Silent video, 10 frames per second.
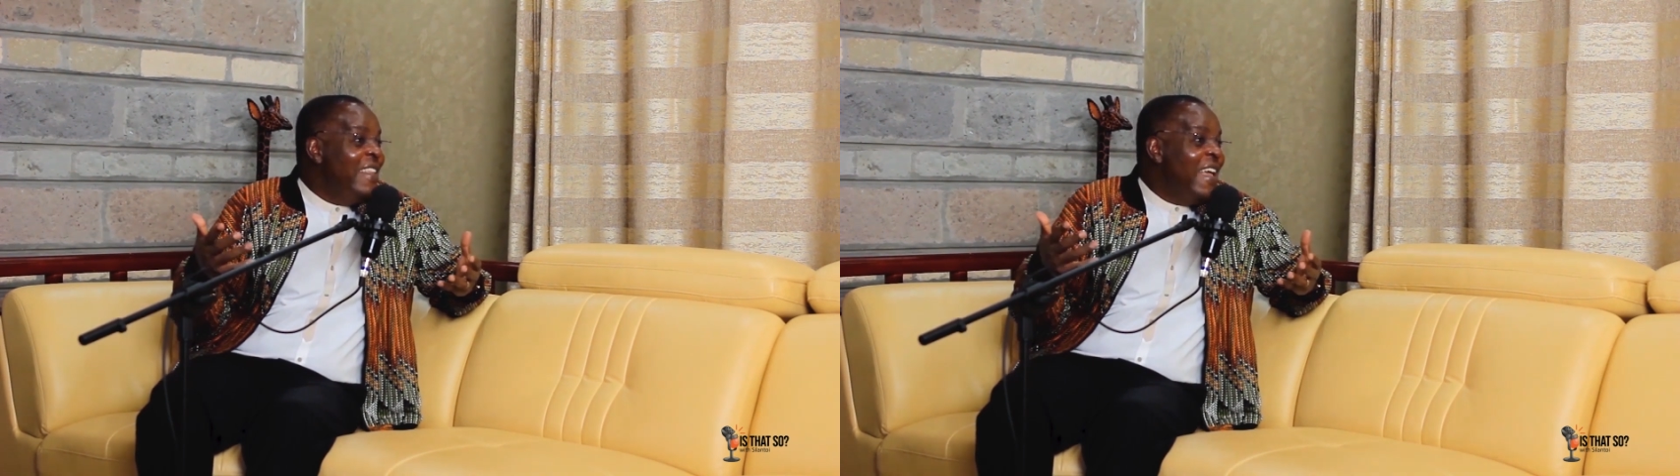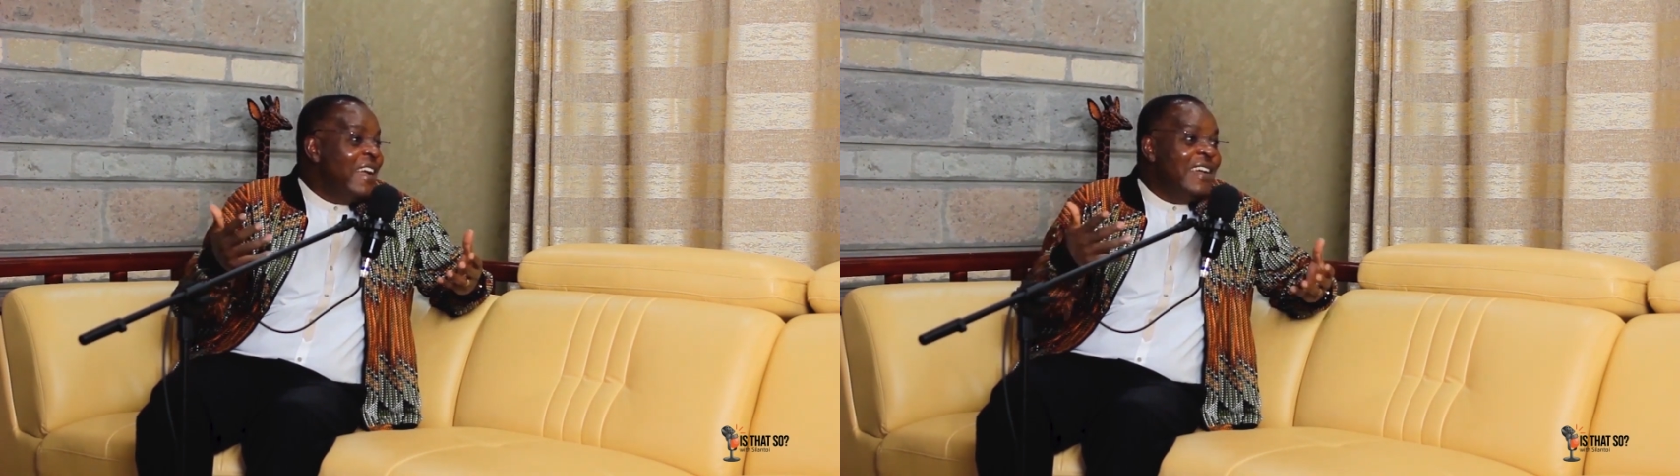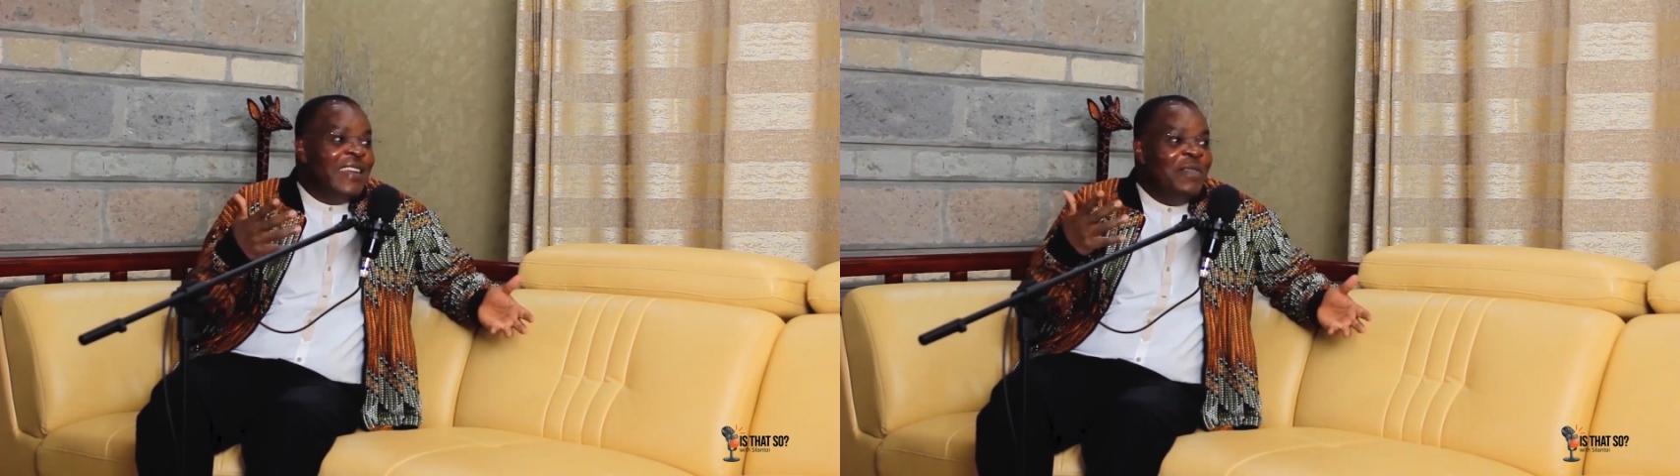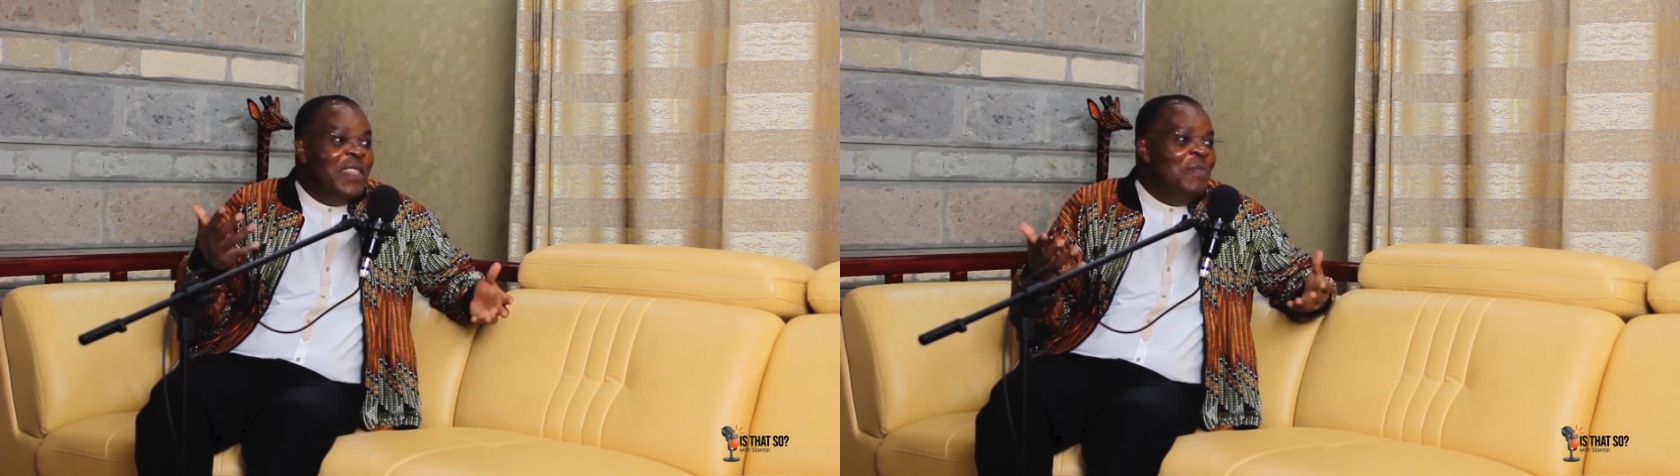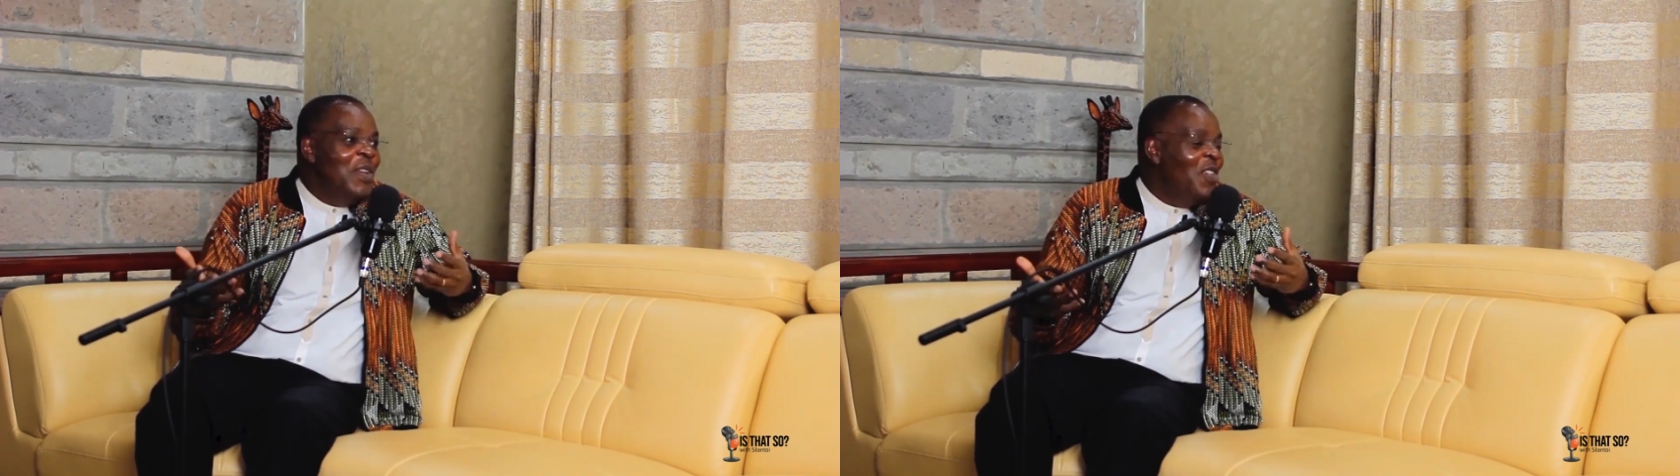they agree
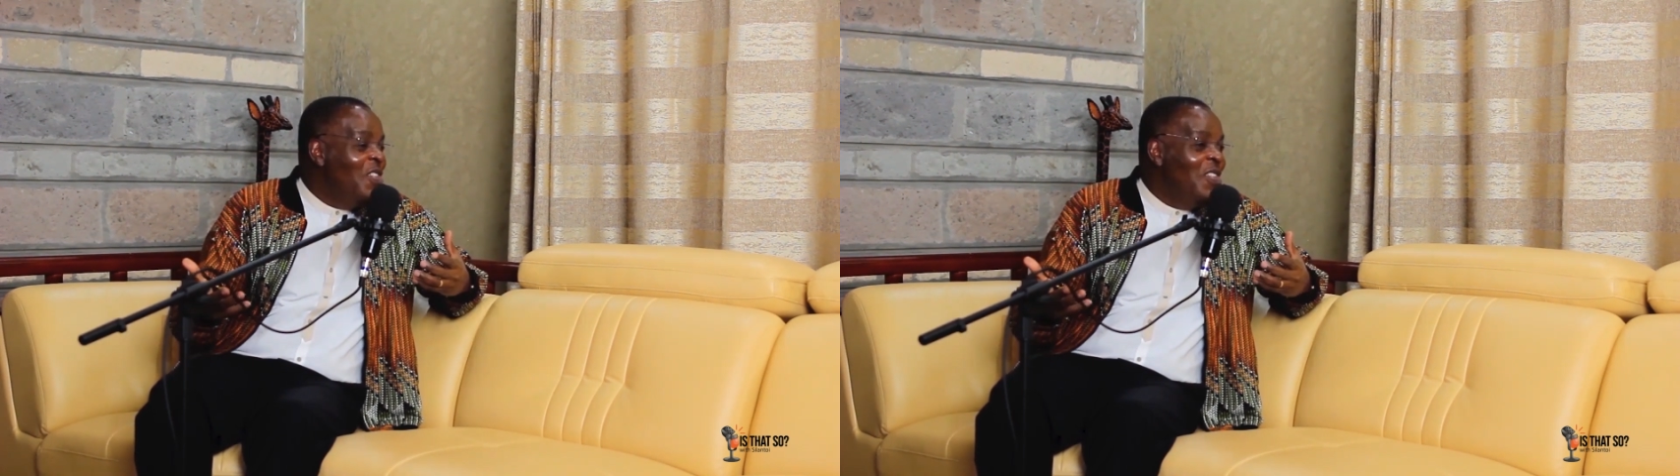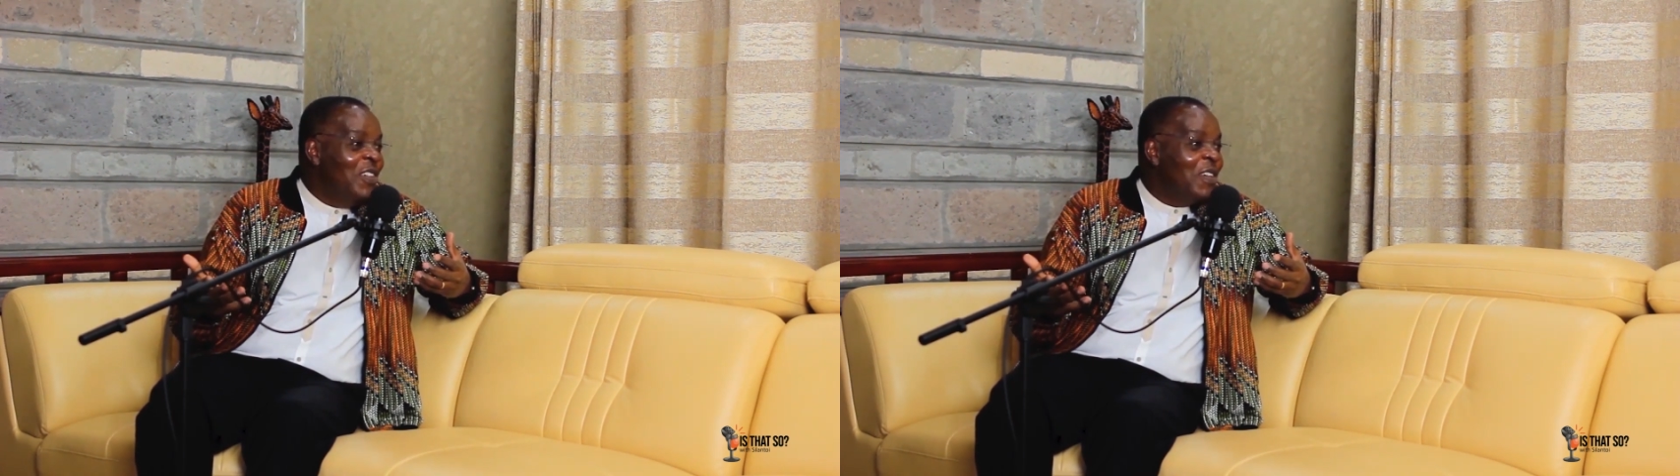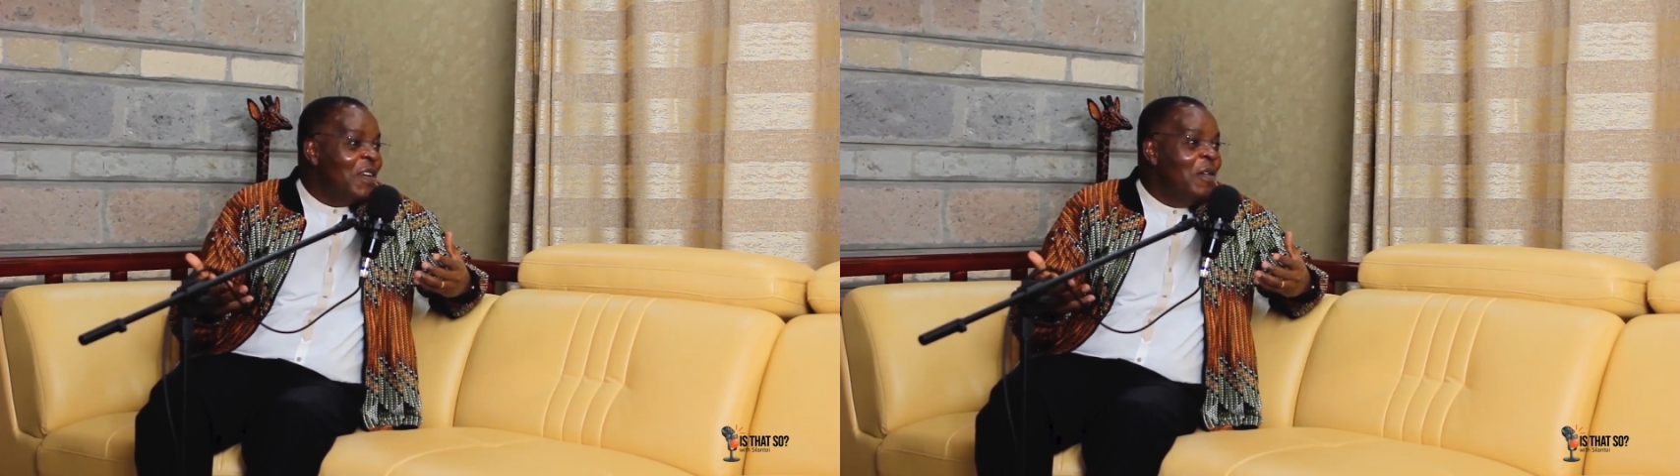with me or not.